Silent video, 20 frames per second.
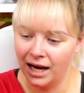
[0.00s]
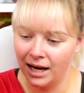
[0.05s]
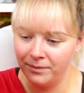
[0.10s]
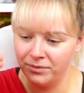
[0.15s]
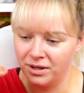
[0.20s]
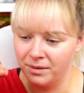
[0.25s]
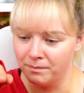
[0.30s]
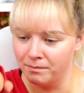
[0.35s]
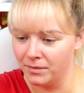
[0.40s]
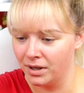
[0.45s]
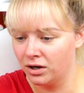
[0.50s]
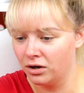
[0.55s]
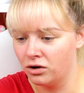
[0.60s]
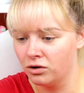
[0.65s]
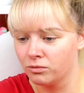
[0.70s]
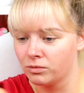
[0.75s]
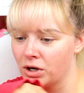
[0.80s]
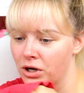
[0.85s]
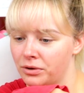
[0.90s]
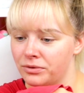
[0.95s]
I'm the
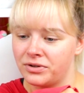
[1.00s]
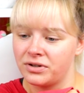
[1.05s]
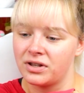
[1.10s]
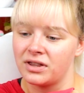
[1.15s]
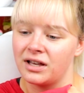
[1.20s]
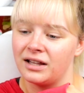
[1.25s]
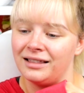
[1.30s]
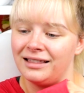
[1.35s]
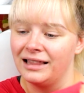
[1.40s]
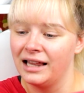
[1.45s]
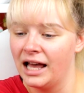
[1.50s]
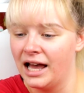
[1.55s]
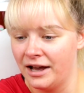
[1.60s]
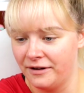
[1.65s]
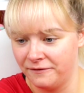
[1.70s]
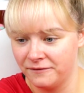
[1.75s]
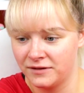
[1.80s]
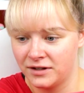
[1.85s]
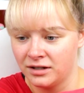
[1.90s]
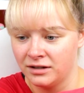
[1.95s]
middle row to the
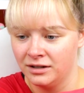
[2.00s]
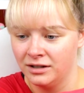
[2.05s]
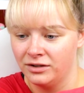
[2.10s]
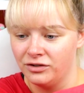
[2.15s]
left.